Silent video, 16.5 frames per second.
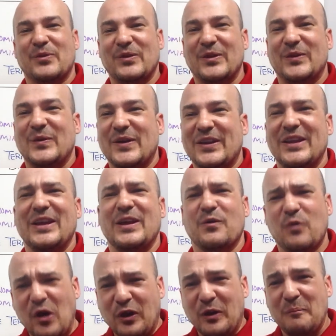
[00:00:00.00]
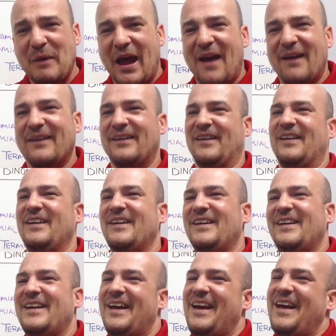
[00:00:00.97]
really quickly, and welcome back.
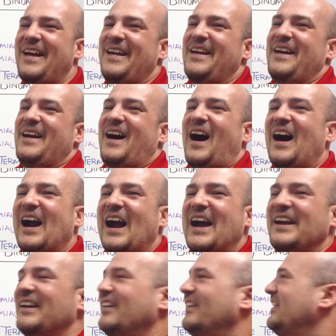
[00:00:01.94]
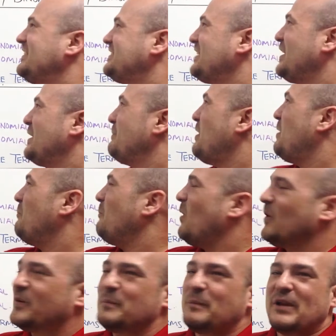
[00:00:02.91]
Alright, let's talk about
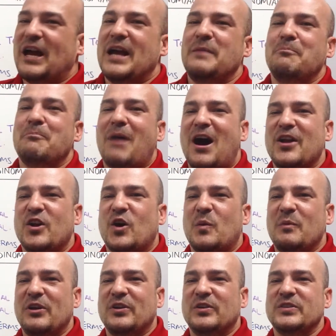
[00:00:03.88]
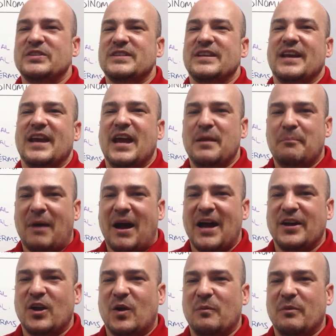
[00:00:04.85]
multiplying monomials and
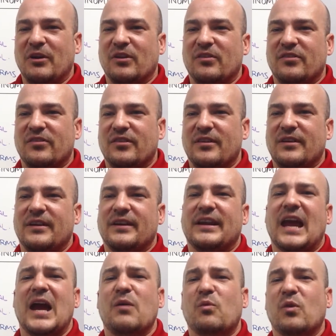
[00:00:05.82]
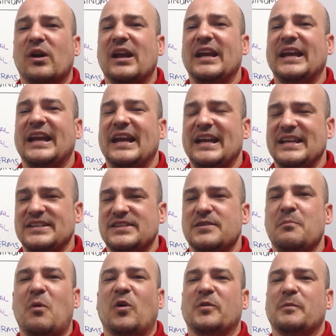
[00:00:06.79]
binomials. Okay, we're going to get into
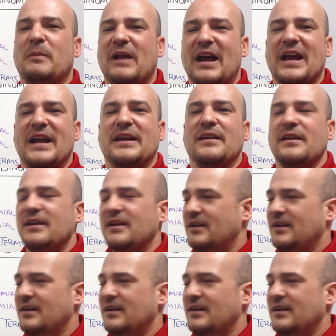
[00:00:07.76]
multiplying